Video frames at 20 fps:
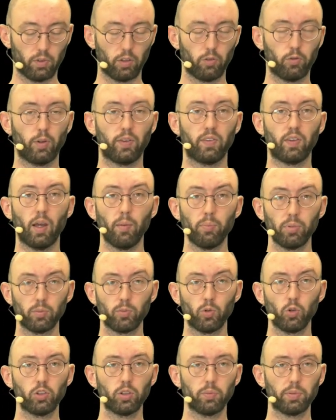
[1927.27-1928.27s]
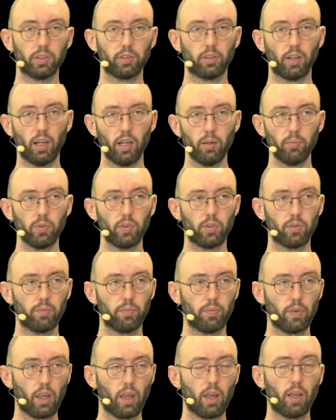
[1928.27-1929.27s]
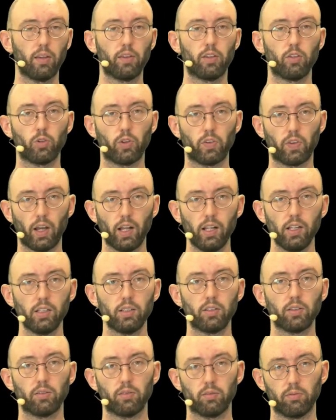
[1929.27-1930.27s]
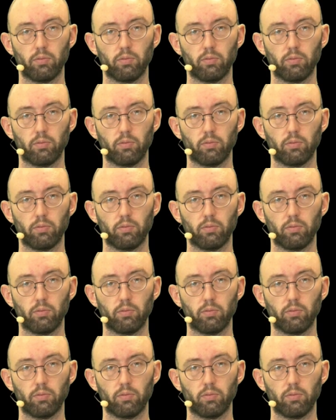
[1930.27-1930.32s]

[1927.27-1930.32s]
If we sample multiple times, the result